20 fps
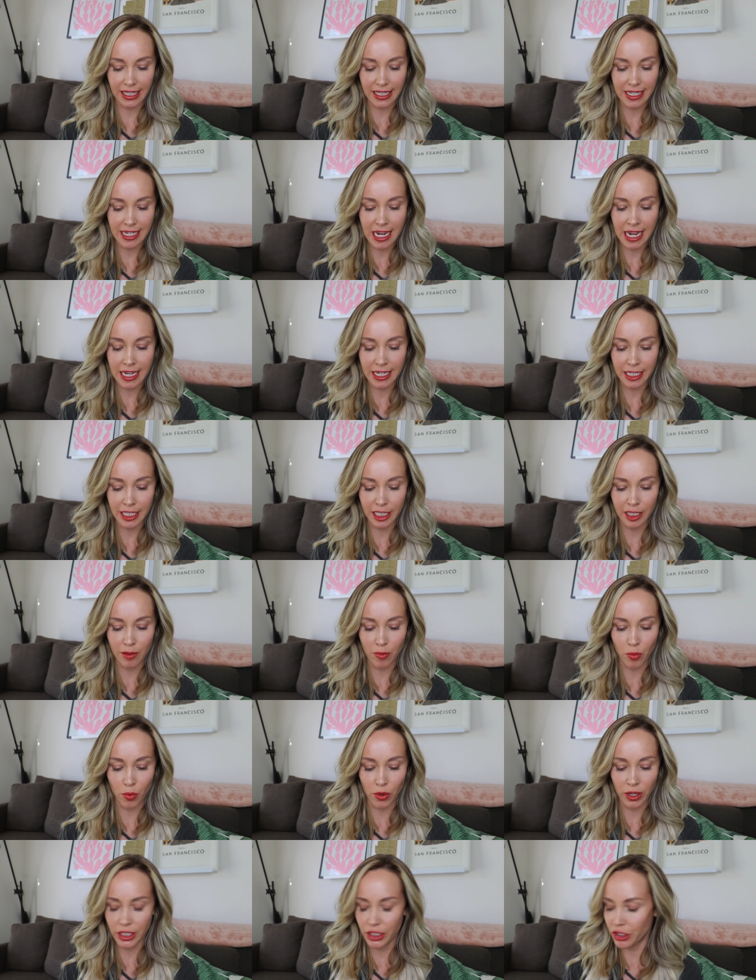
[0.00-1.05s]
a tinted
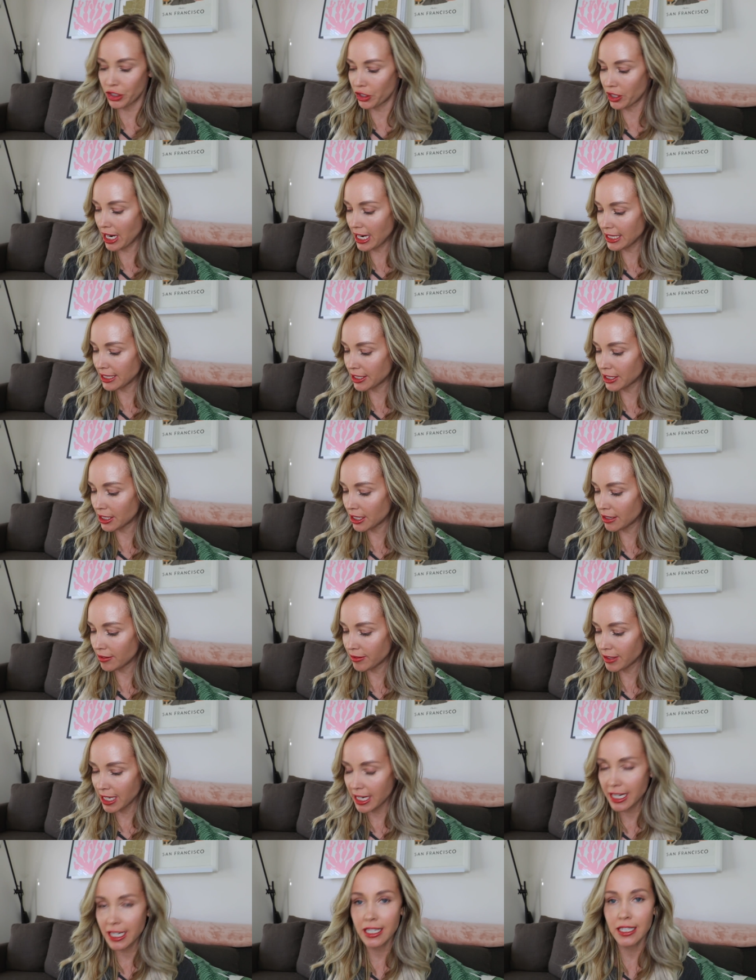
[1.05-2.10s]
moisturizer
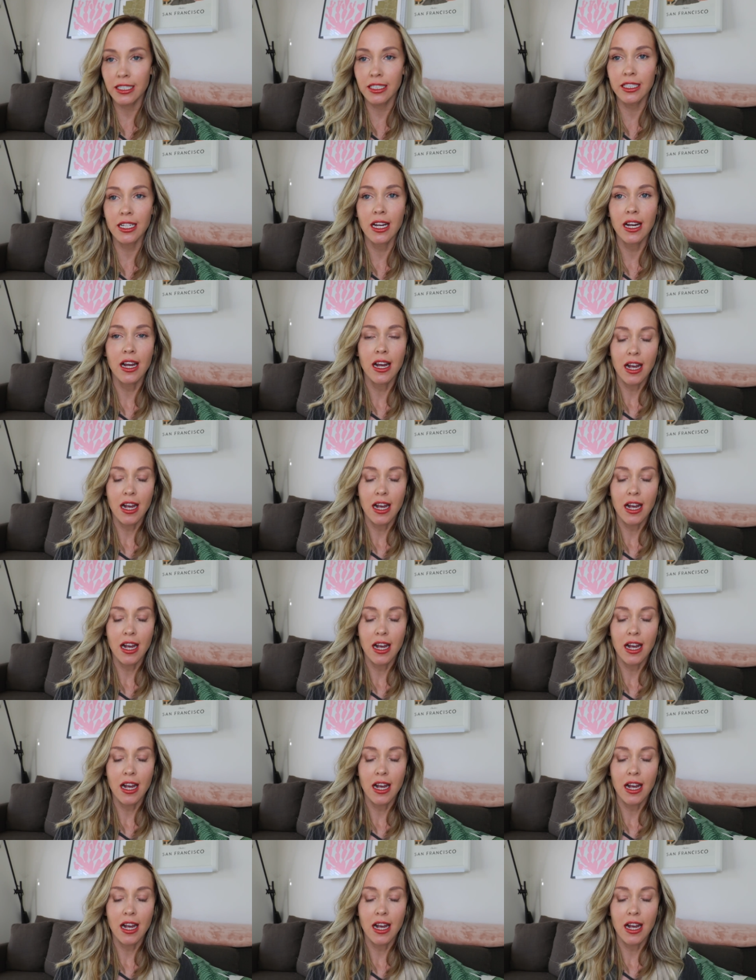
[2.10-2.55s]
of theirs.